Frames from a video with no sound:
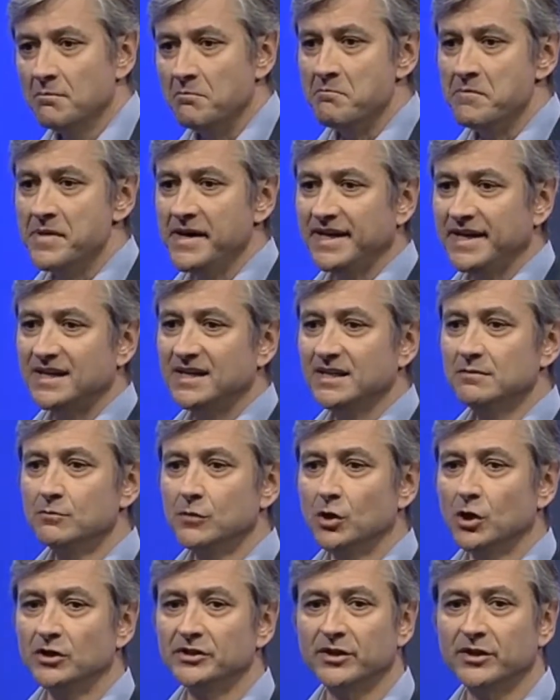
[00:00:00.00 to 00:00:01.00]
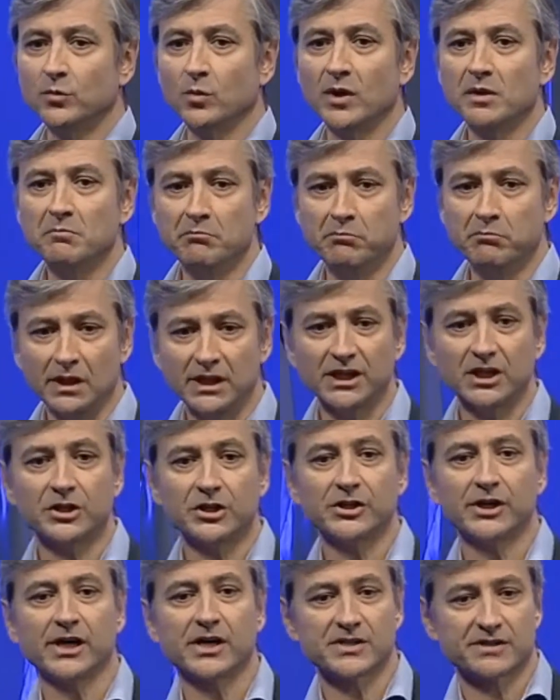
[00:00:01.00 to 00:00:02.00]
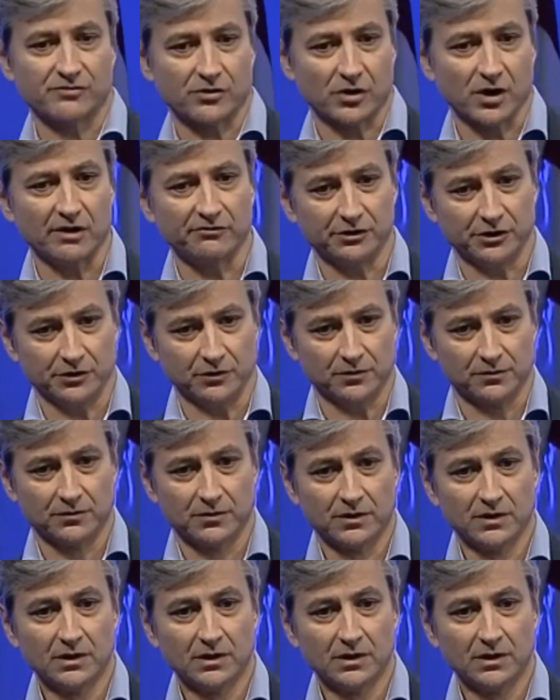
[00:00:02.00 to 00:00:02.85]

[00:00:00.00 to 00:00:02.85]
making more than $1 billion of revenue.